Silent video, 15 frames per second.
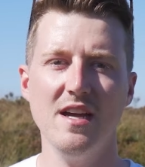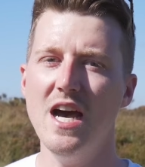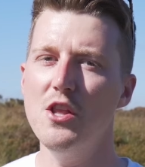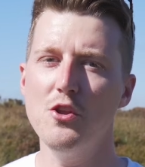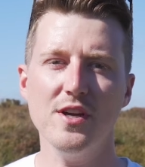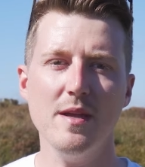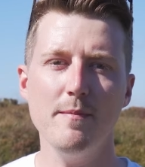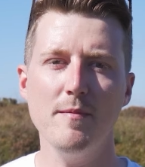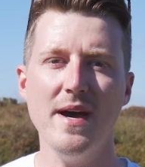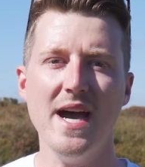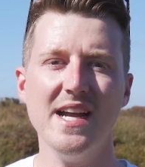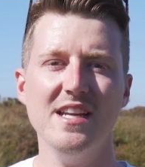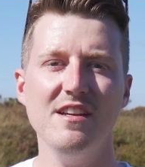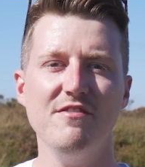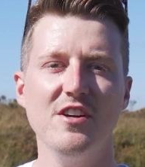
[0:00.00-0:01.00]
I'll not keep you
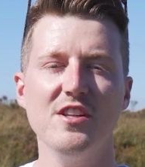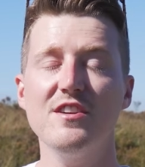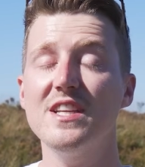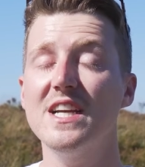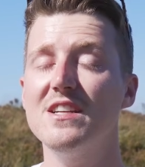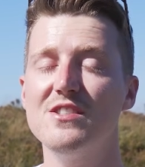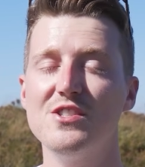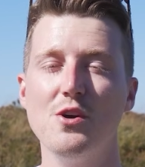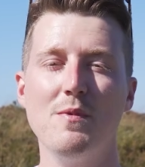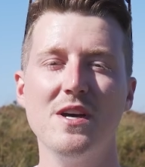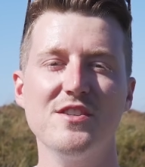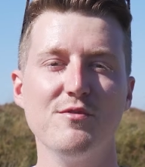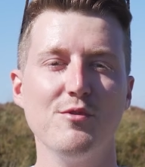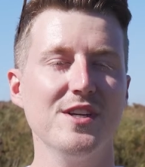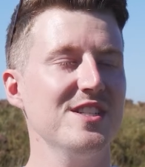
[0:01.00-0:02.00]
back any further. Thank you so
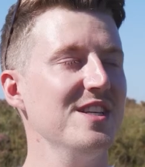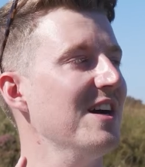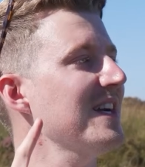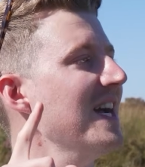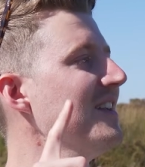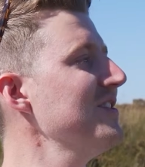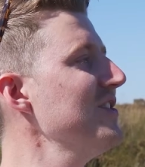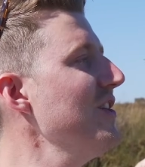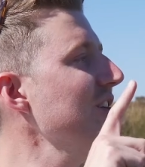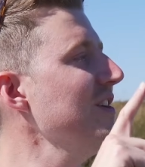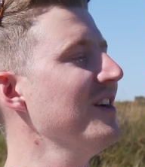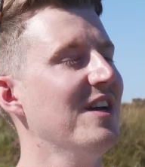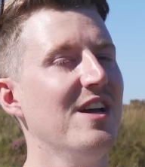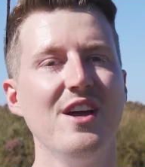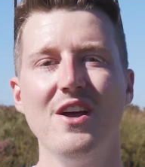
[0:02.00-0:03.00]
much for watching. I'll catch you
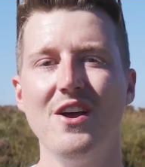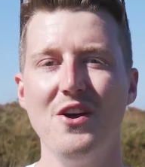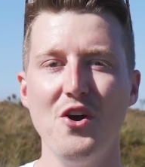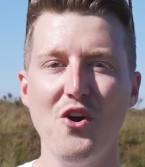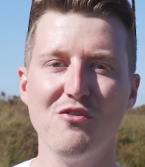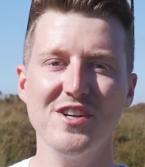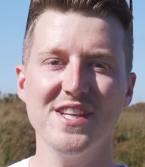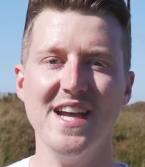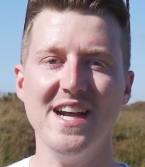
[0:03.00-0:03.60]
over